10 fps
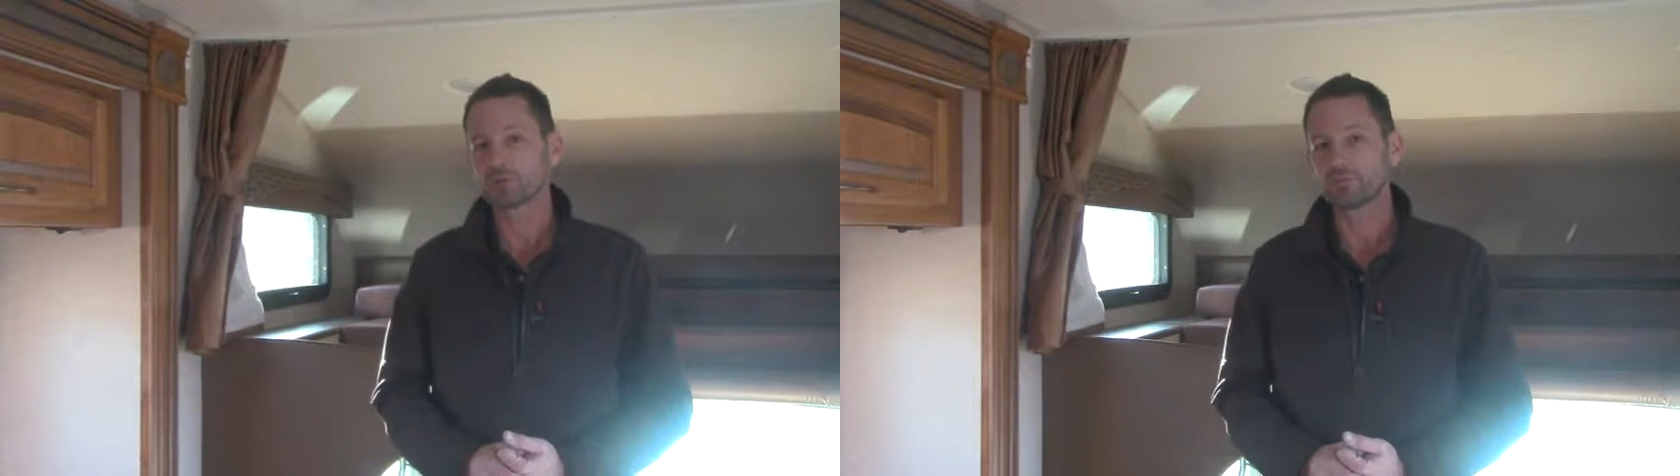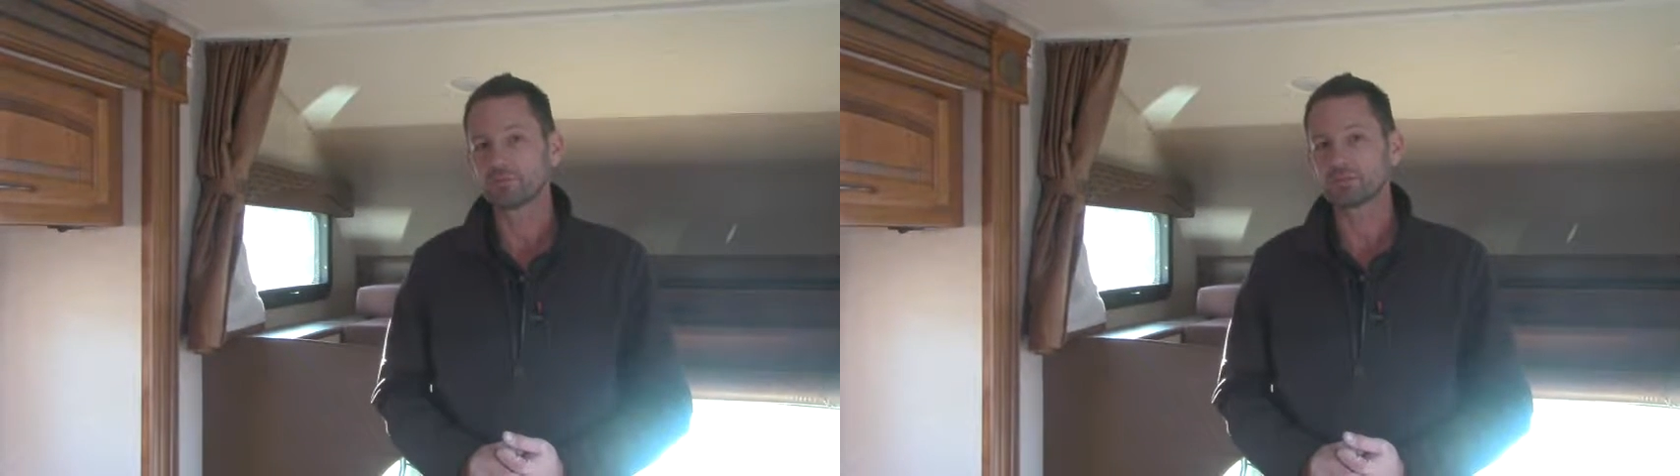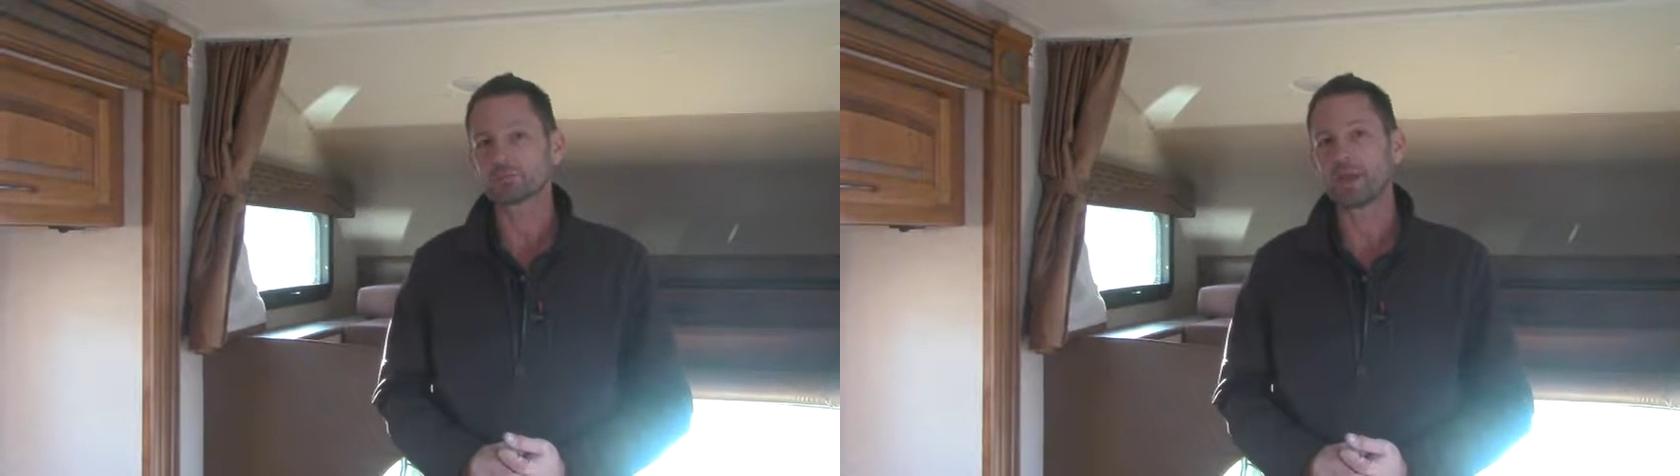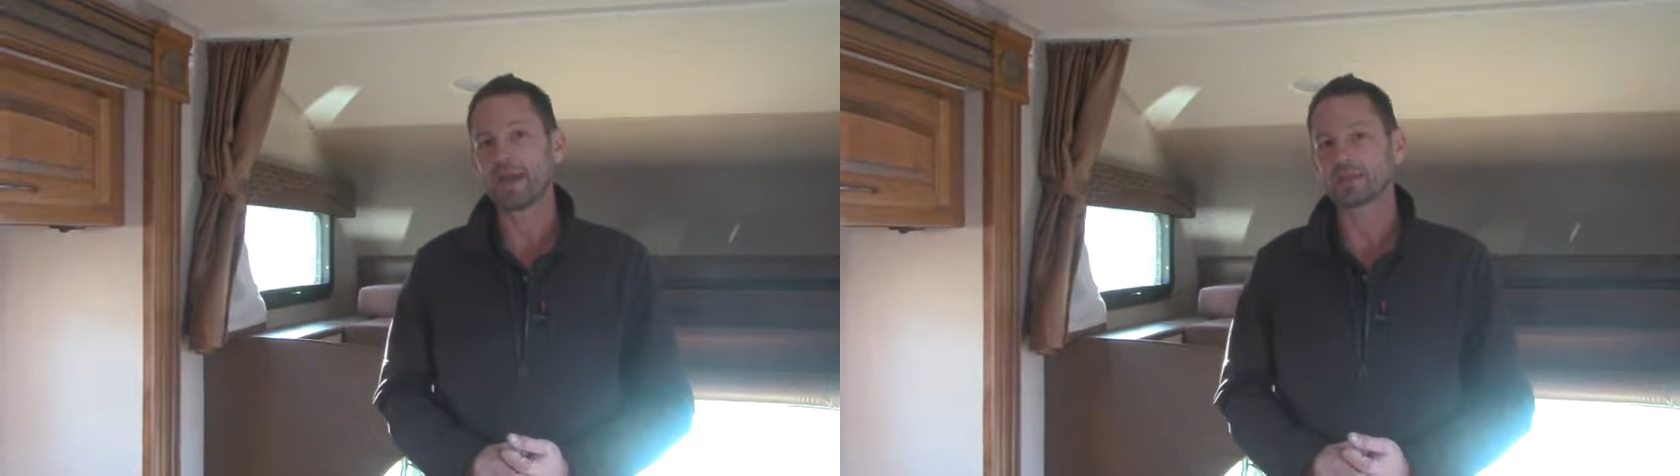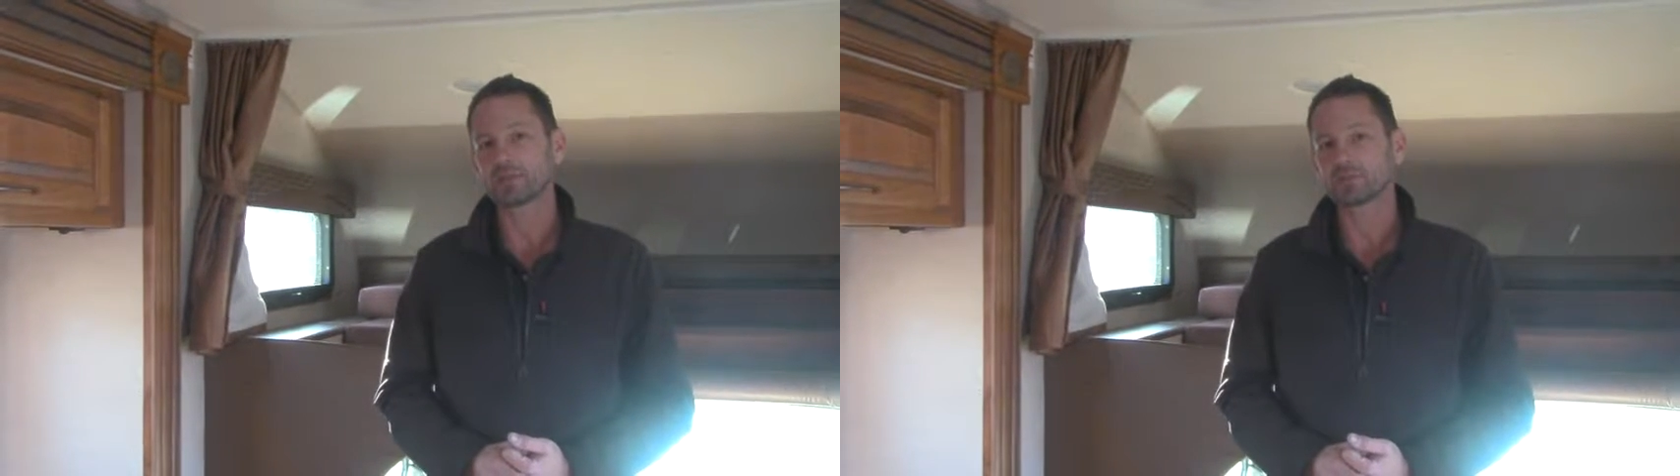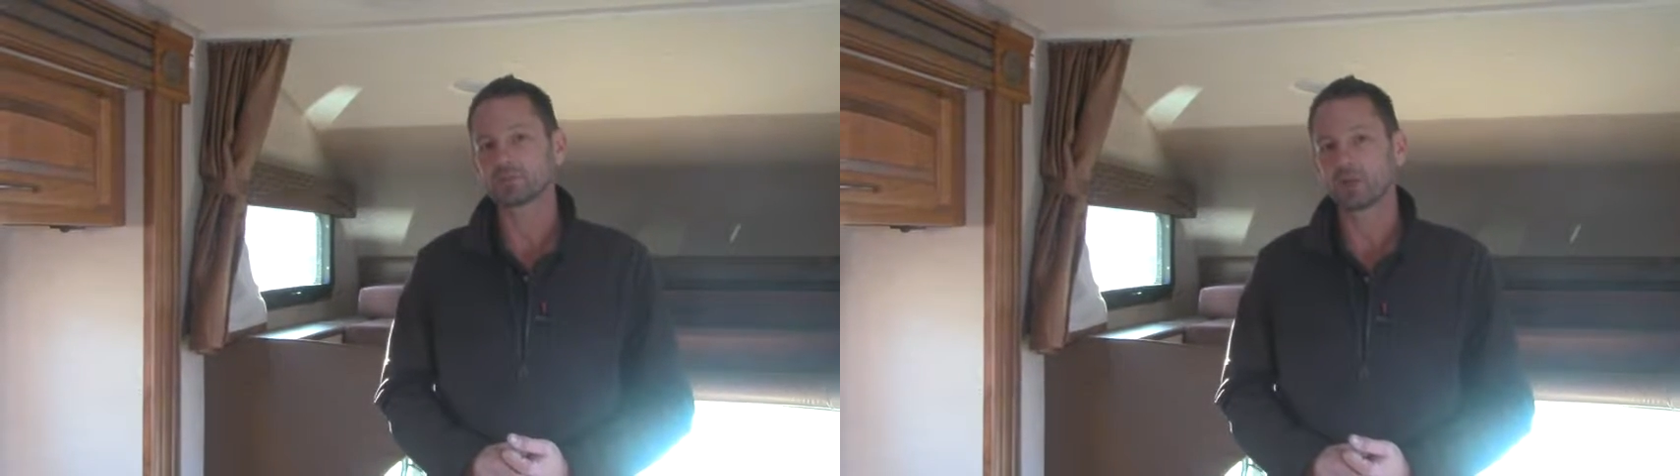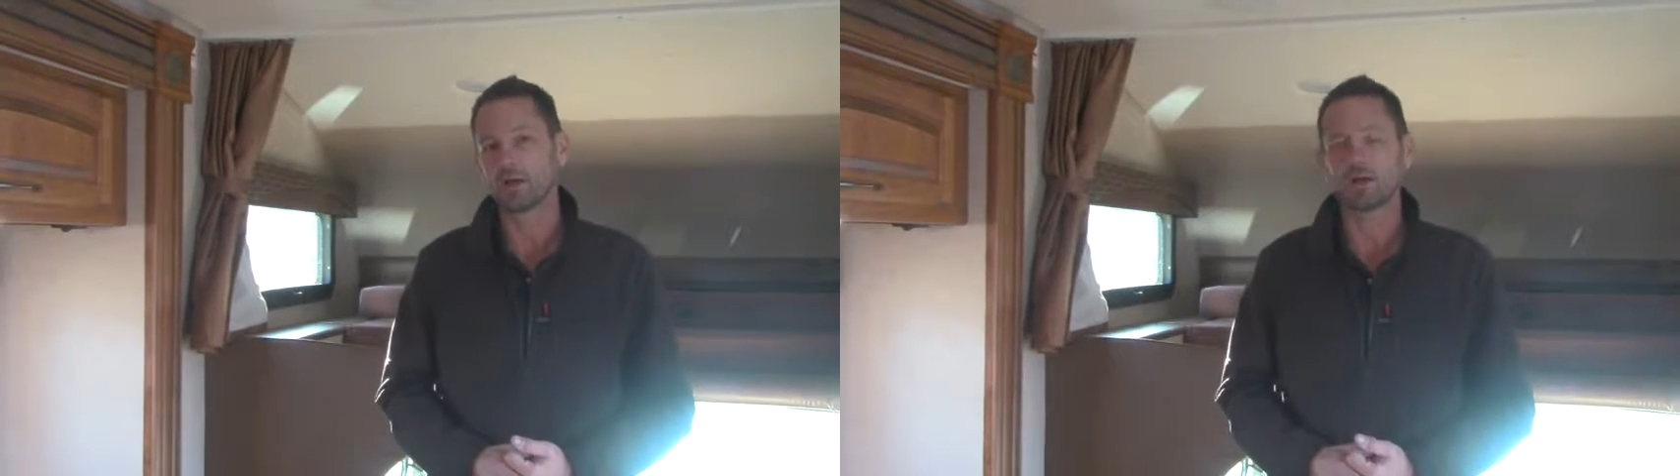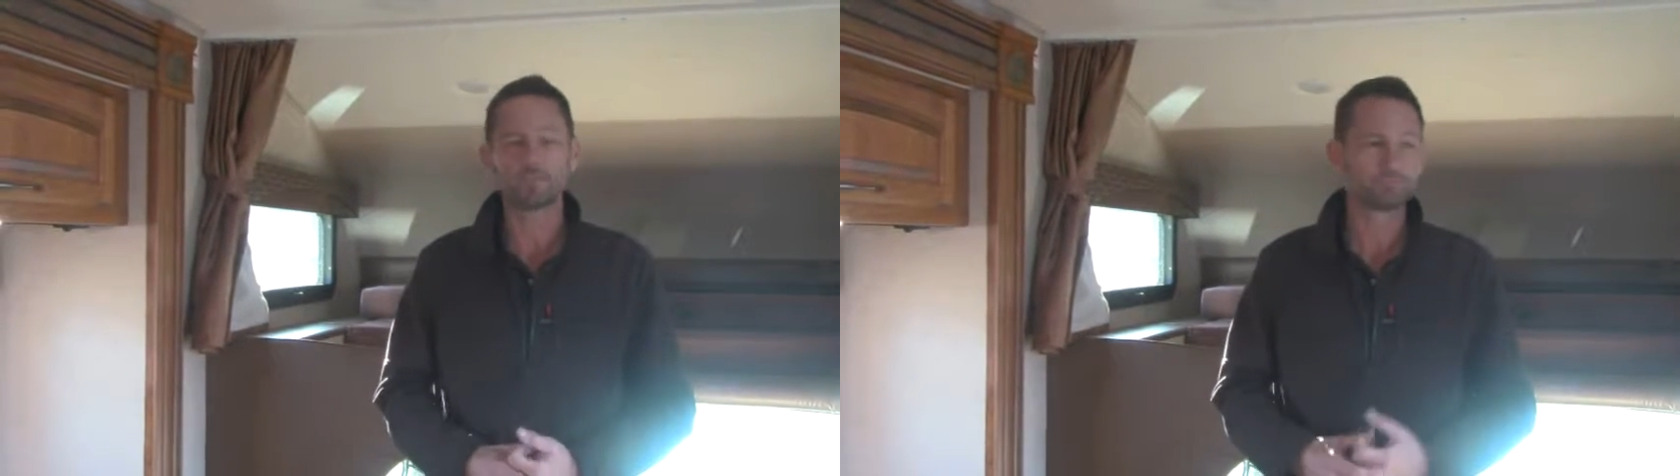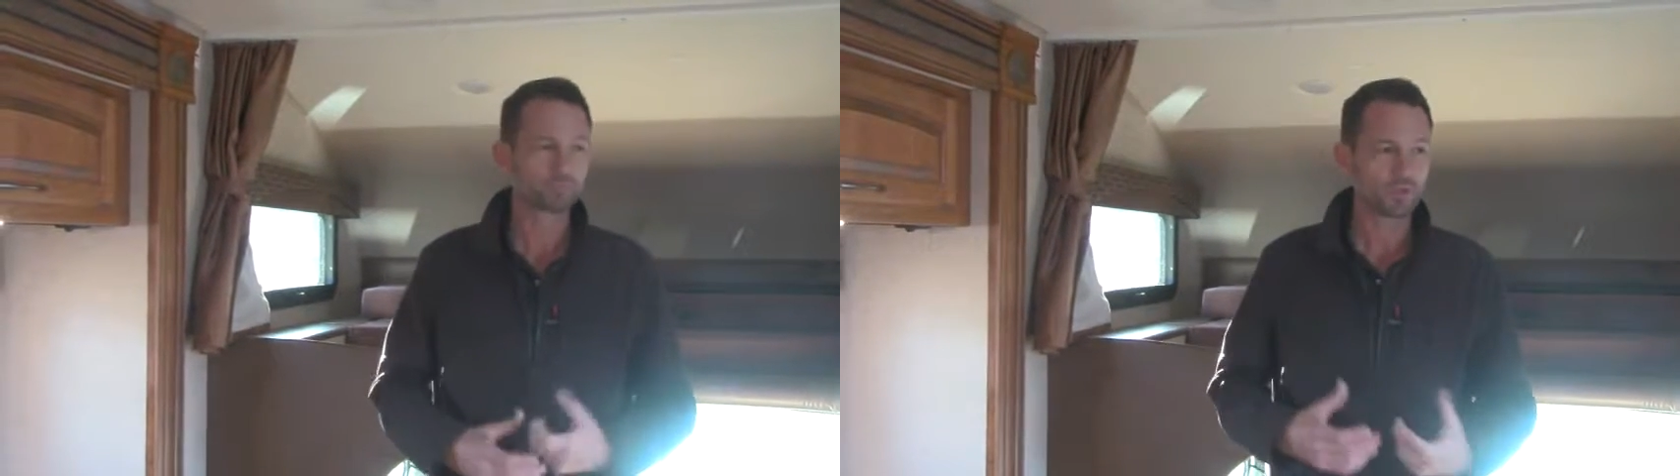convenience package, uh,